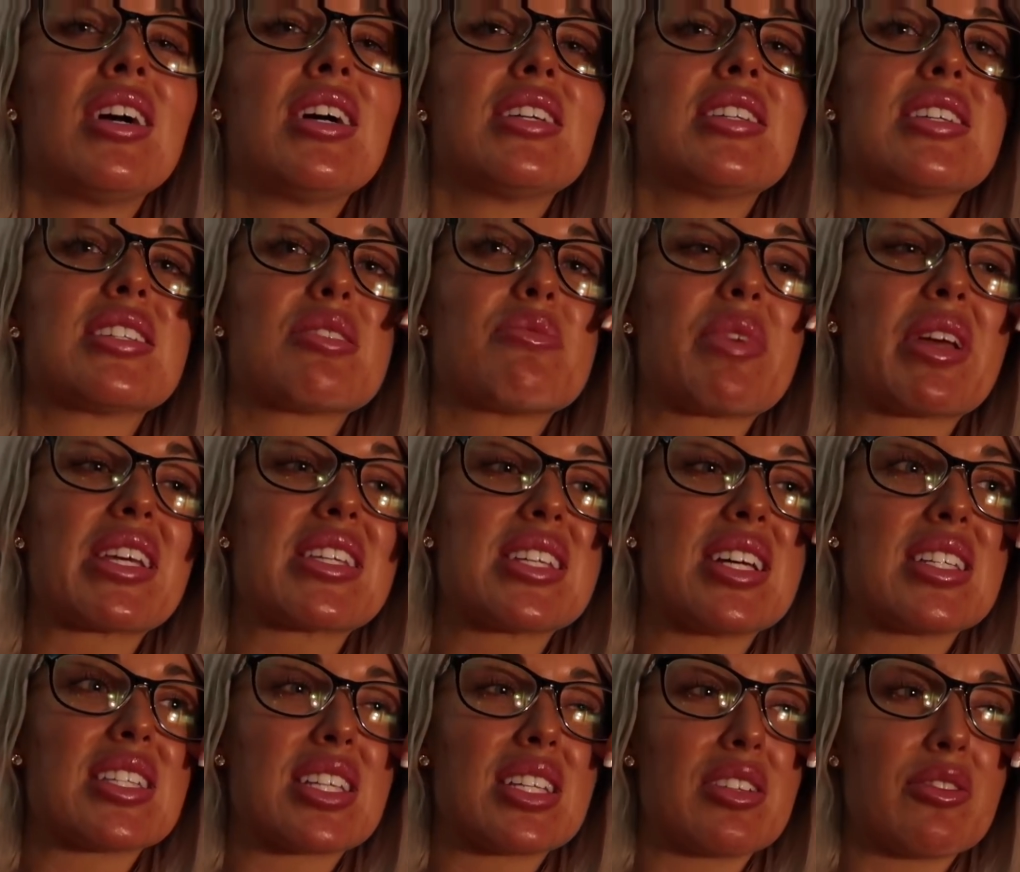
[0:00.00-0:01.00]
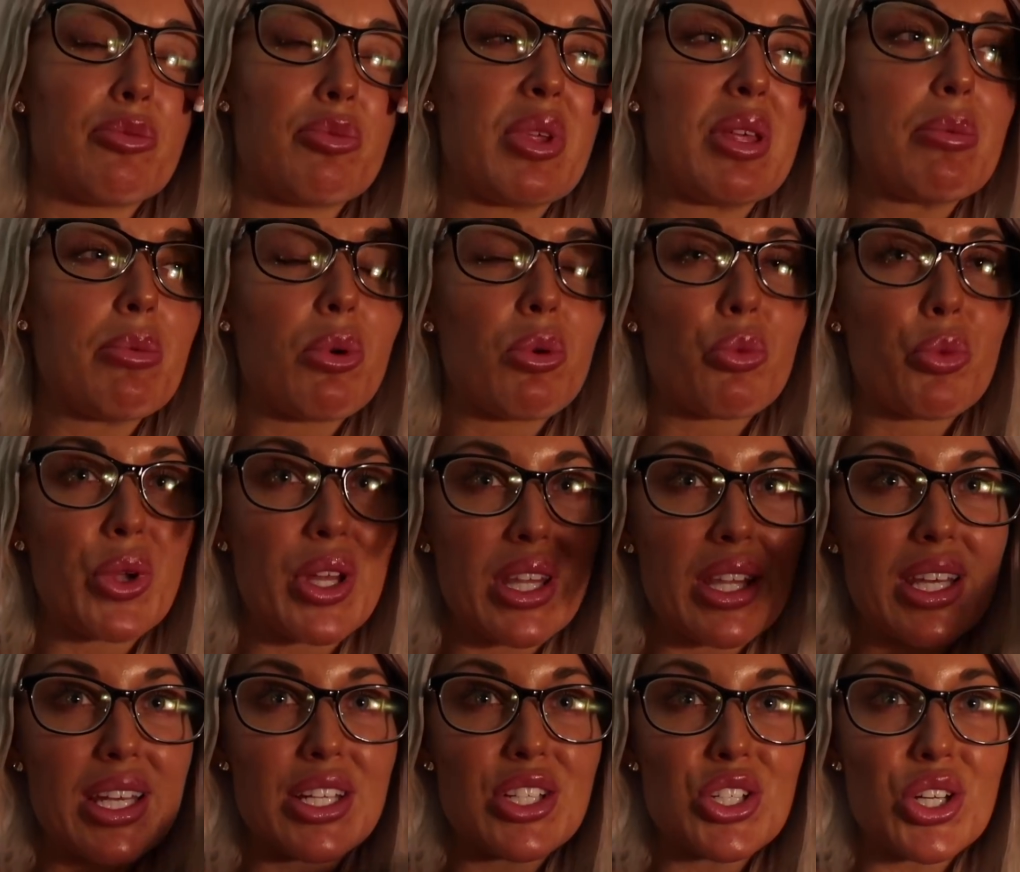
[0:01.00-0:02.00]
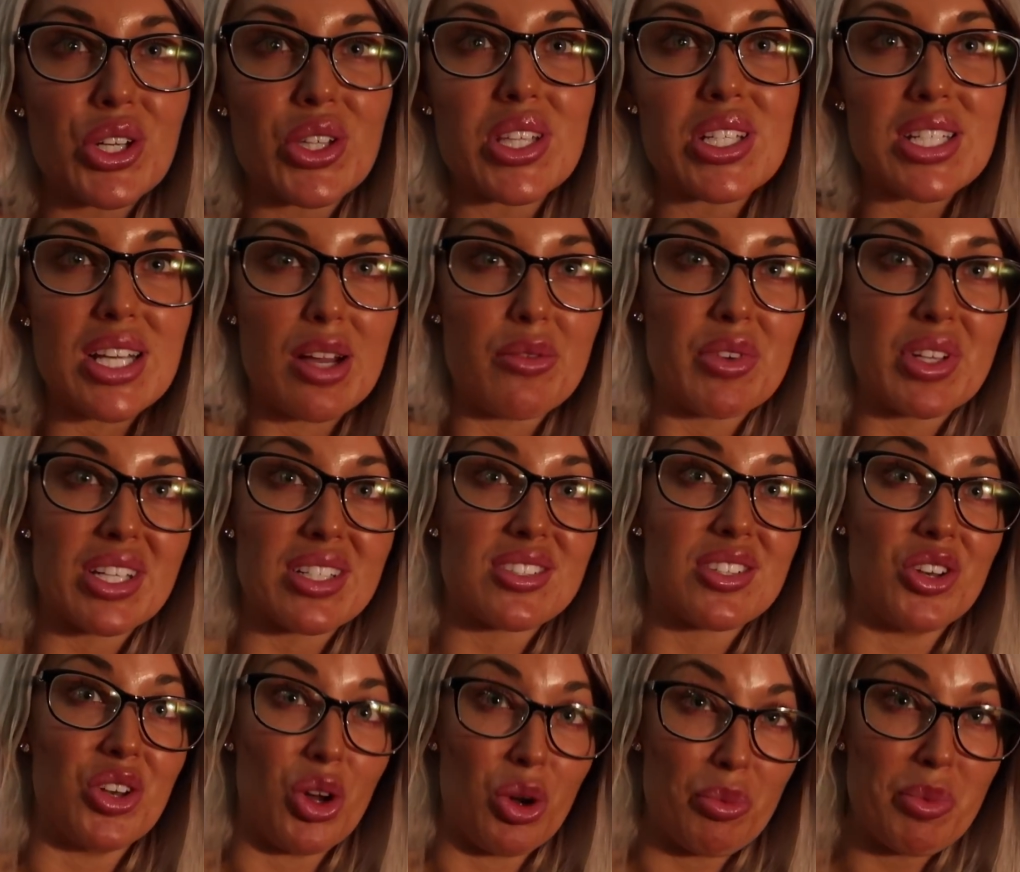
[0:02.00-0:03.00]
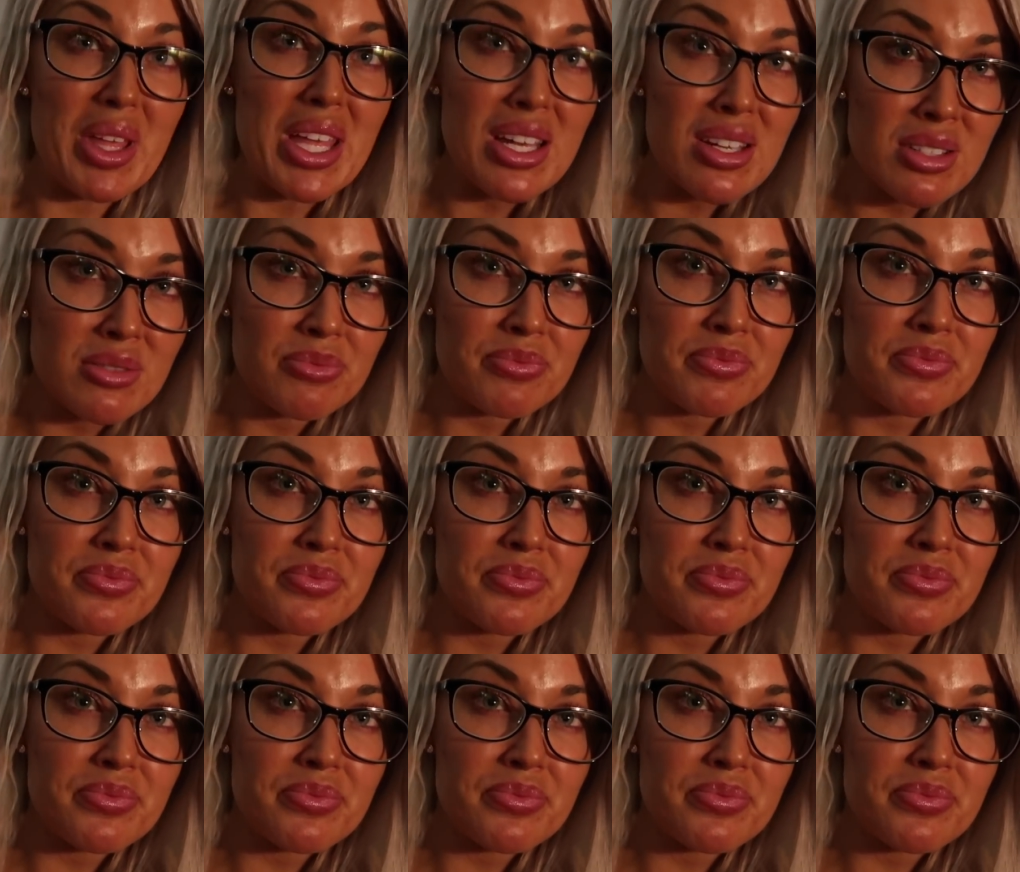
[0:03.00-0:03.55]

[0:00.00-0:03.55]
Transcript: It doesn't make sense. And if people really took the time to get to know me,